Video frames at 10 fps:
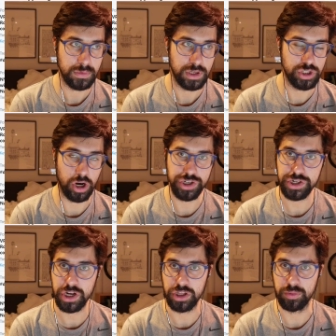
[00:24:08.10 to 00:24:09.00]

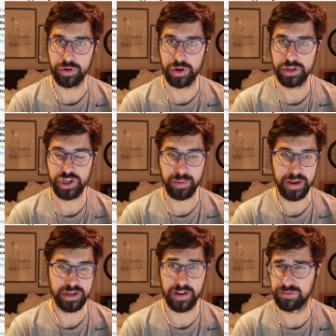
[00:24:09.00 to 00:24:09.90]
Charizard's not humanoid.
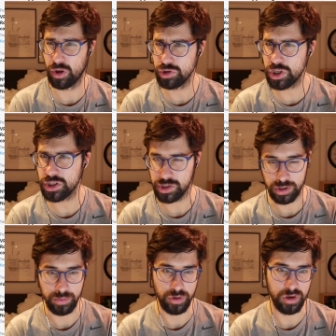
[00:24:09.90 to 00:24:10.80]
Checkmate. Typhlosion isn't
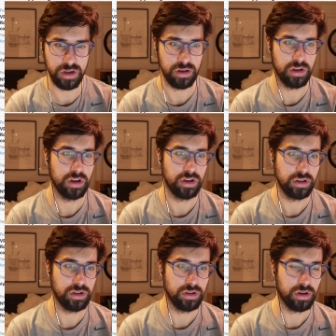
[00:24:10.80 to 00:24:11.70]
humanoid.
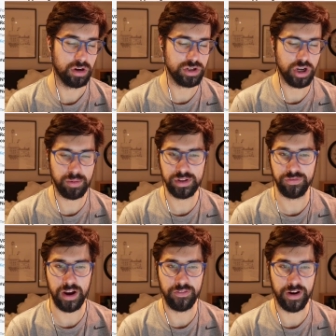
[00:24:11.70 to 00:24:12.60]
Are you just talking about
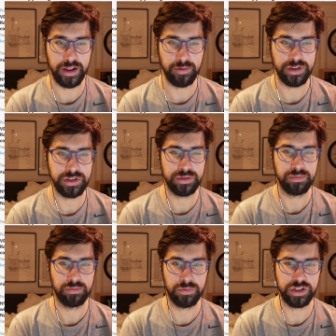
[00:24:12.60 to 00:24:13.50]
the firefighting ones?
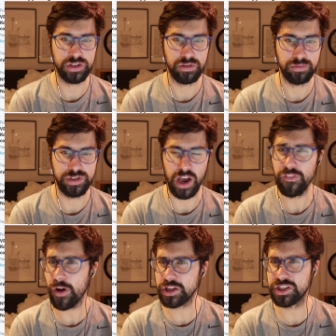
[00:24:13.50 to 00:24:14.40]
What's
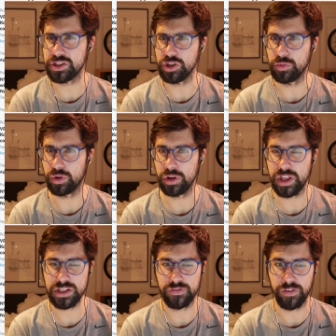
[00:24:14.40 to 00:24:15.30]
Delphox isn't humanoid.
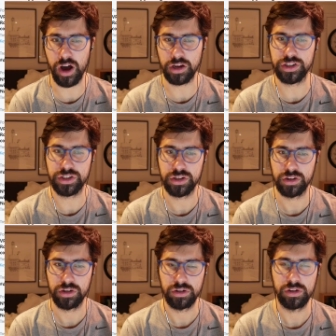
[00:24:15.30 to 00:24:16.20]
That's a fox.
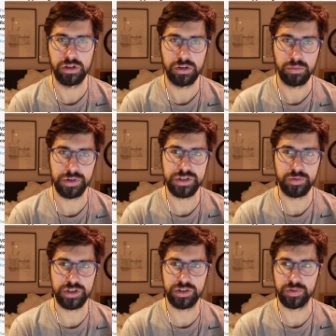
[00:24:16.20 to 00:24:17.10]
What's
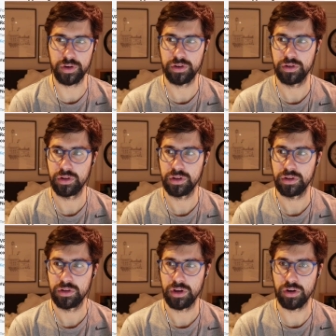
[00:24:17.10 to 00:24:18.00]
what's this one?
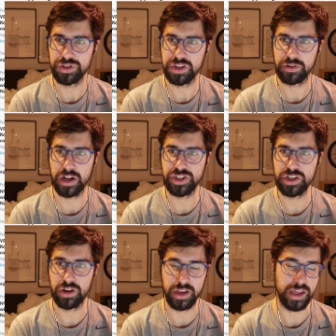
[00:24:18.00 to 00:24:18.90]
Oh, Cinderace.
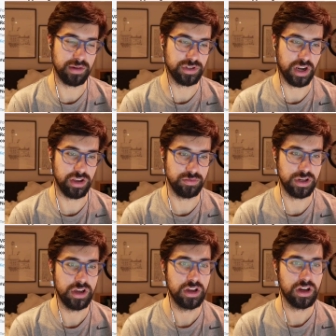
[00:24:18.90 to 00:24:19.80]
Okay, yeah, that one's kind of human.
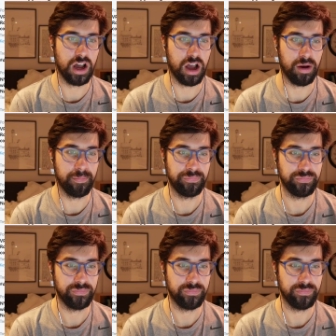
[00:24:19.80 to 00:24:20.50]
Um,